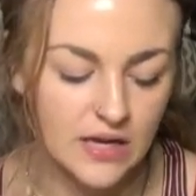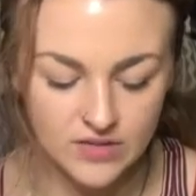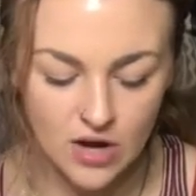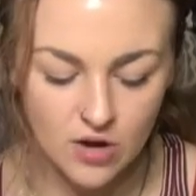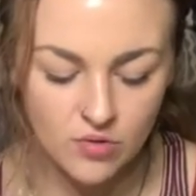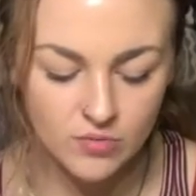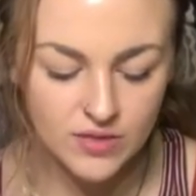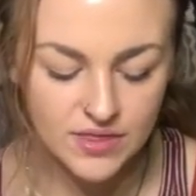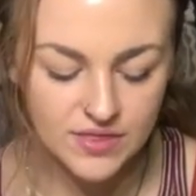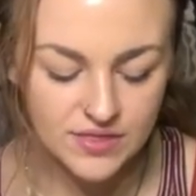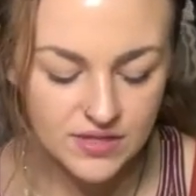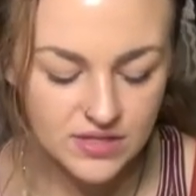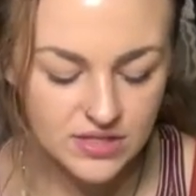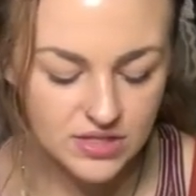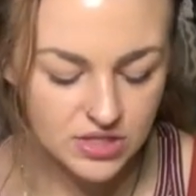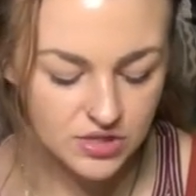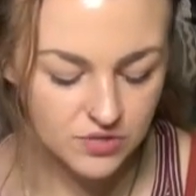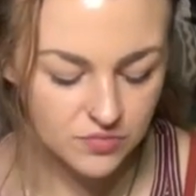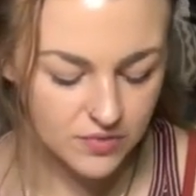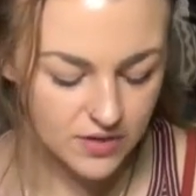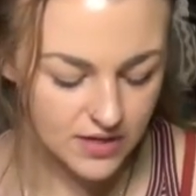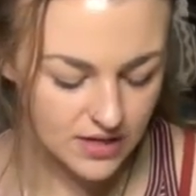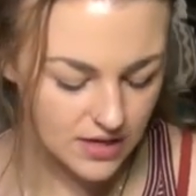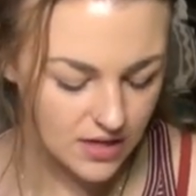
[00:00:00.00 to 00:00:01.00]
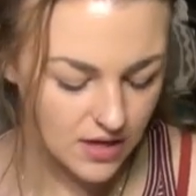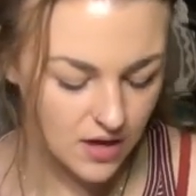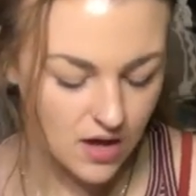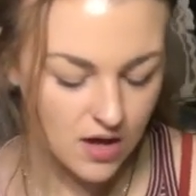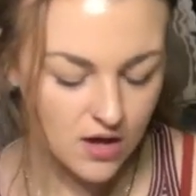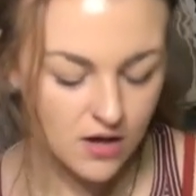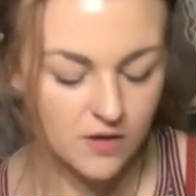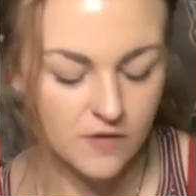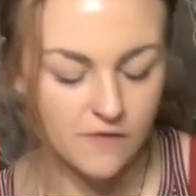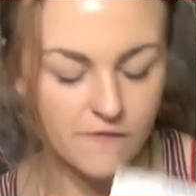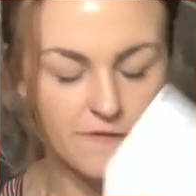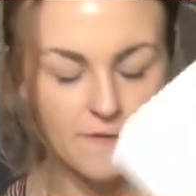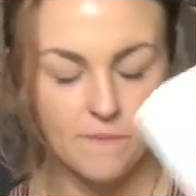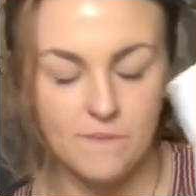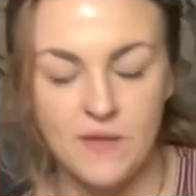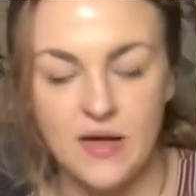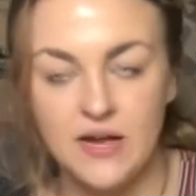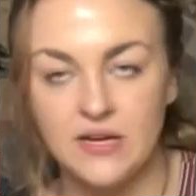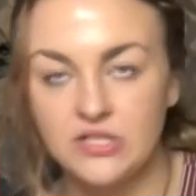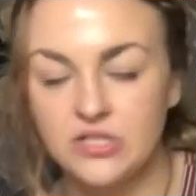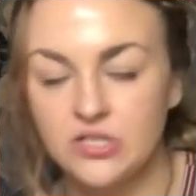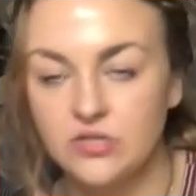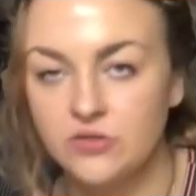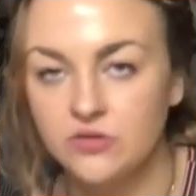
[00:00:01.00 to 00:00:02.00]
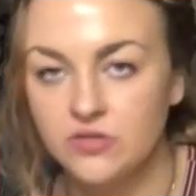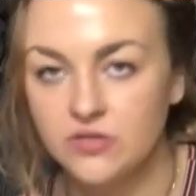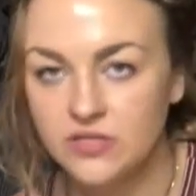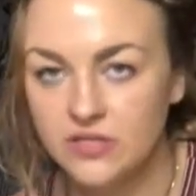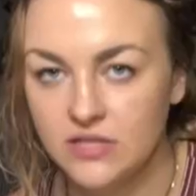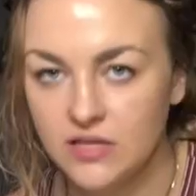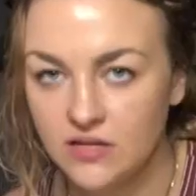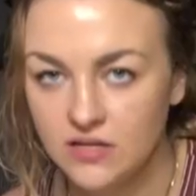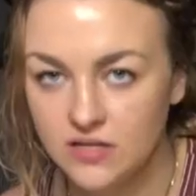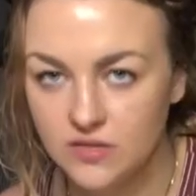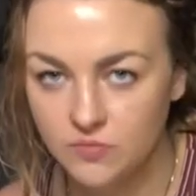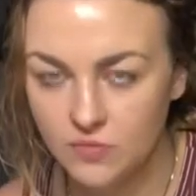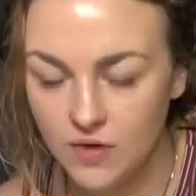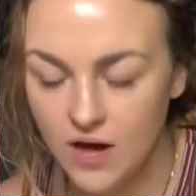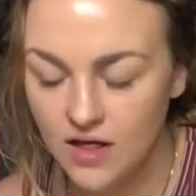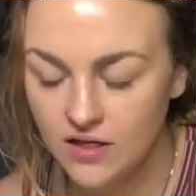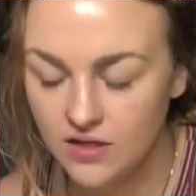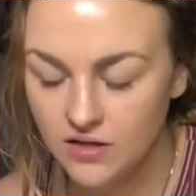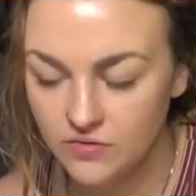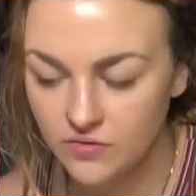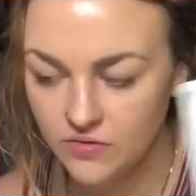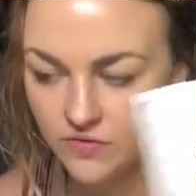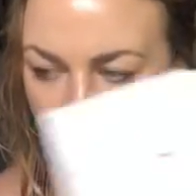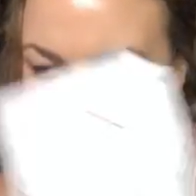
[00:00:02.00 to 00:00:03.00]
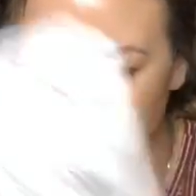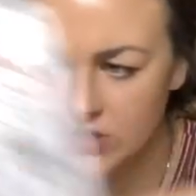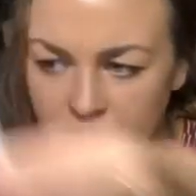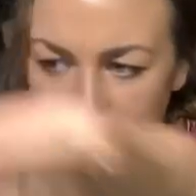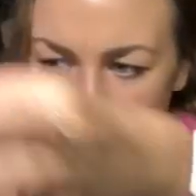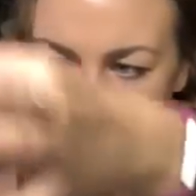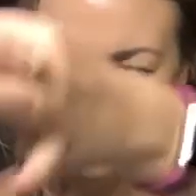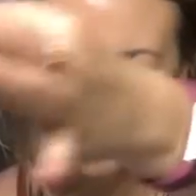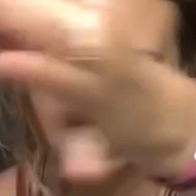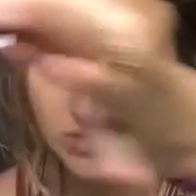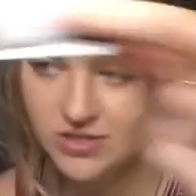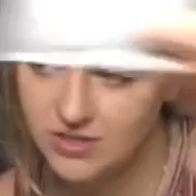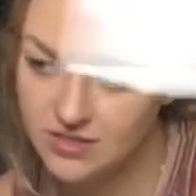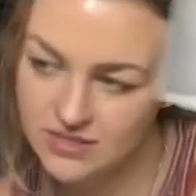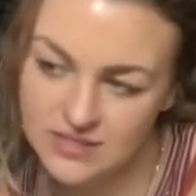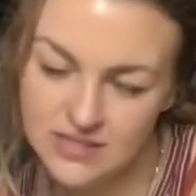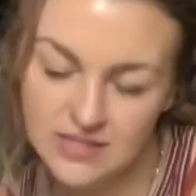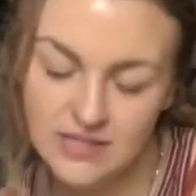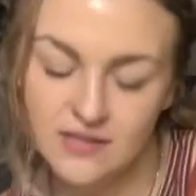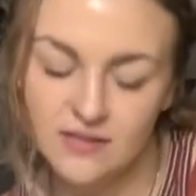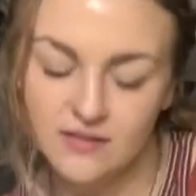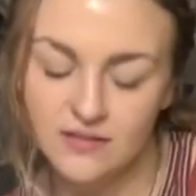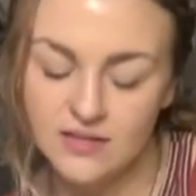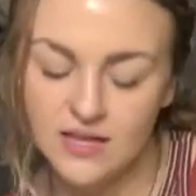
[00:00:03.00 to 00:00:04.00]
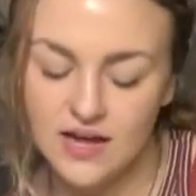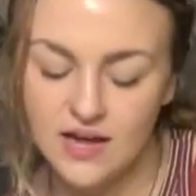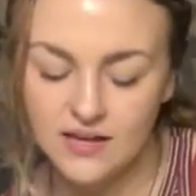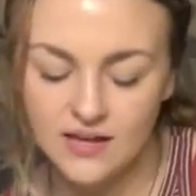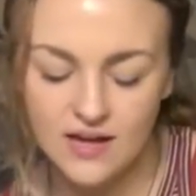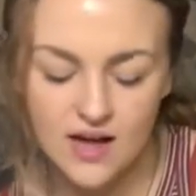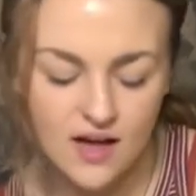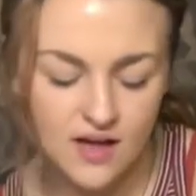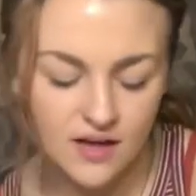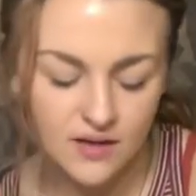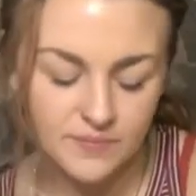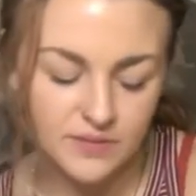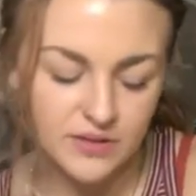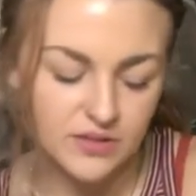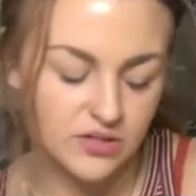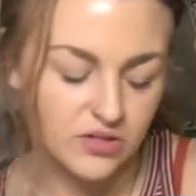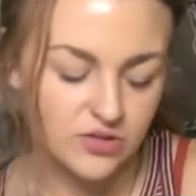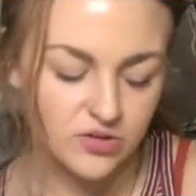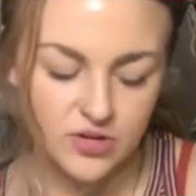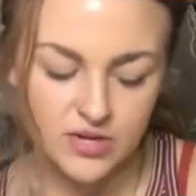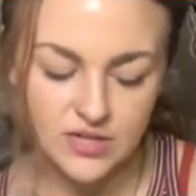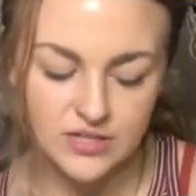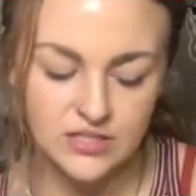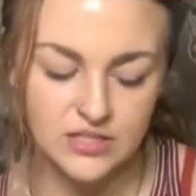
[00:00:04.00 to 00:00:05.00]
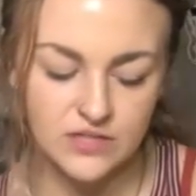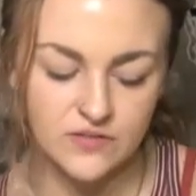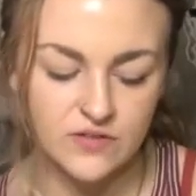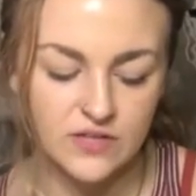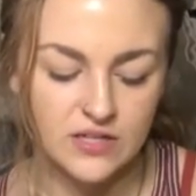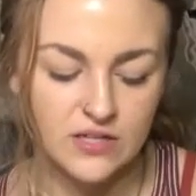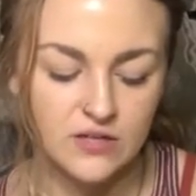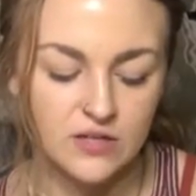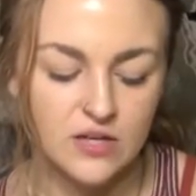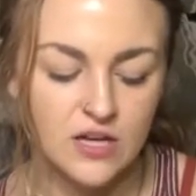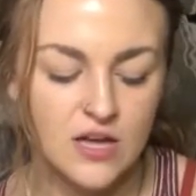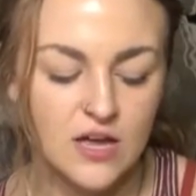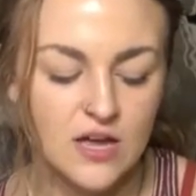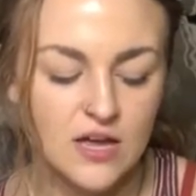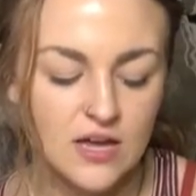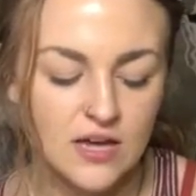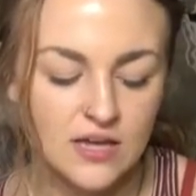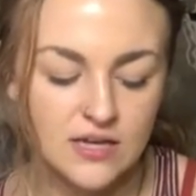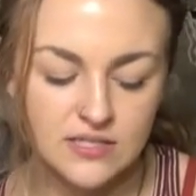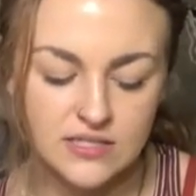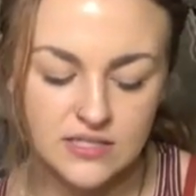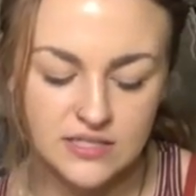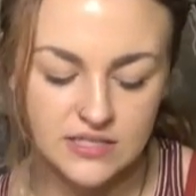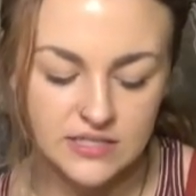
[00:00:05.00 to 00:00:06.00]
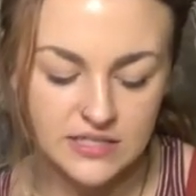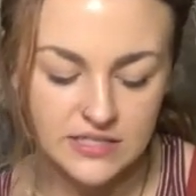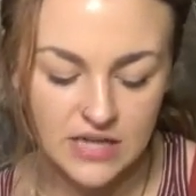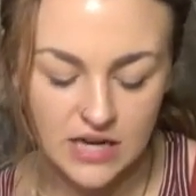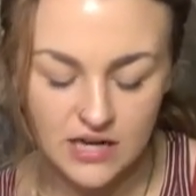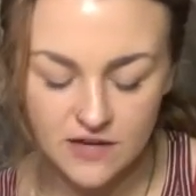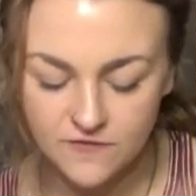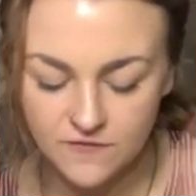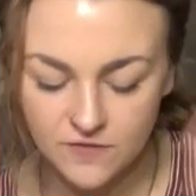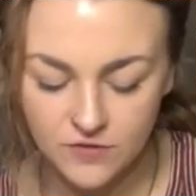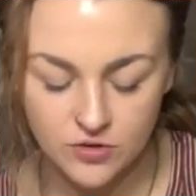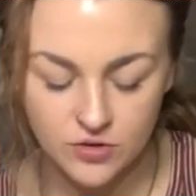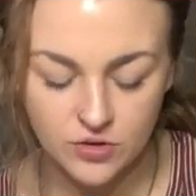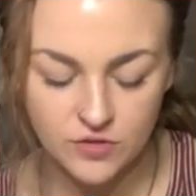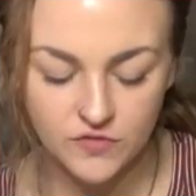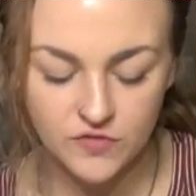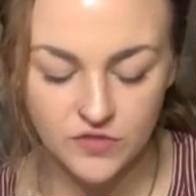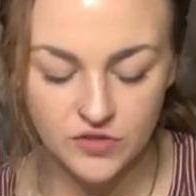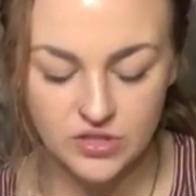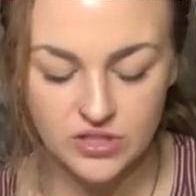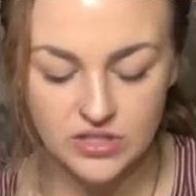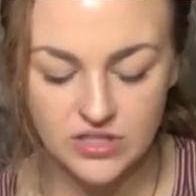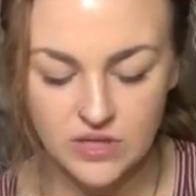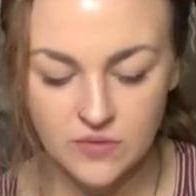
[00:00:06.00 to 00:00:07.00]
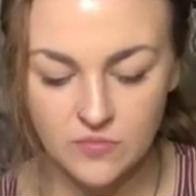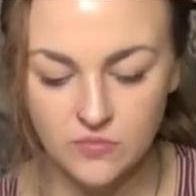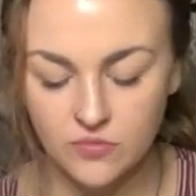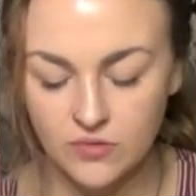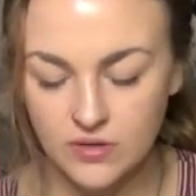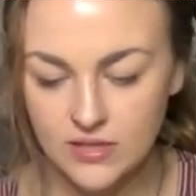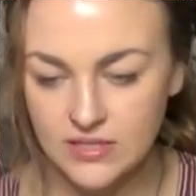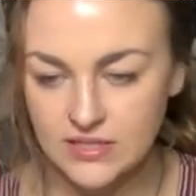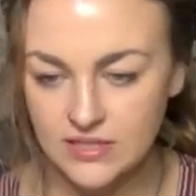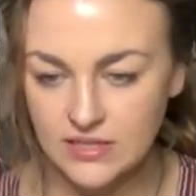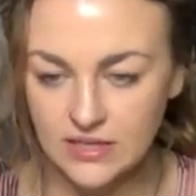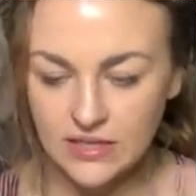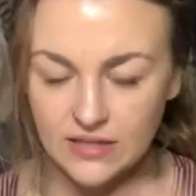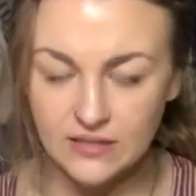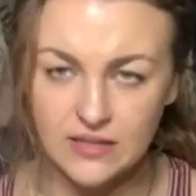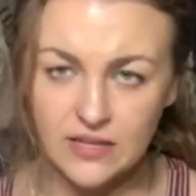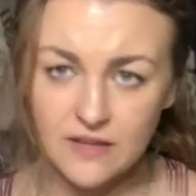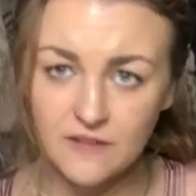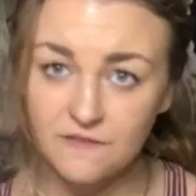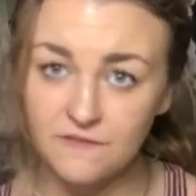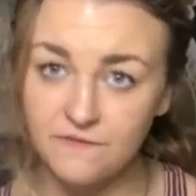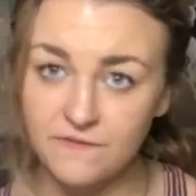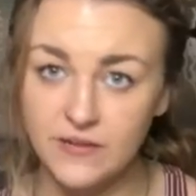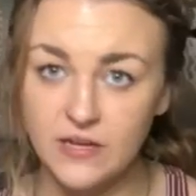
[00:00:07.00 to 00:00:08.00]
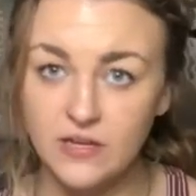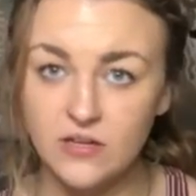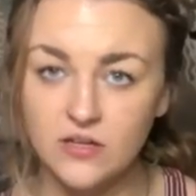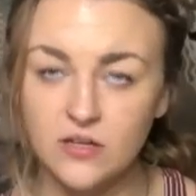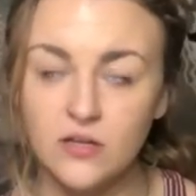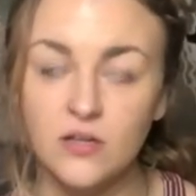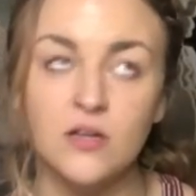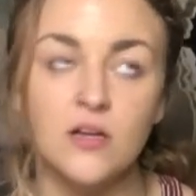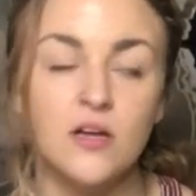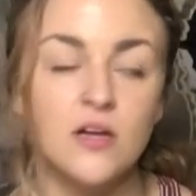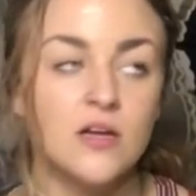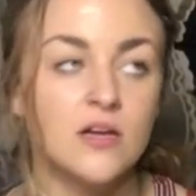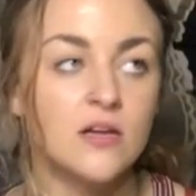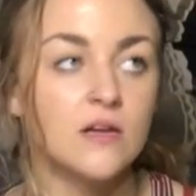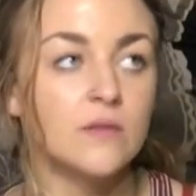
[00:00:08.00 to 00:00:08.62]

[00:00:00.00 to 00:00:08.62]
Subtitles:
Now with this Three of Pentacles as well in reverse, I'm just seeing that, yeah, I mean, the creativity is stifled for some reason, and they feel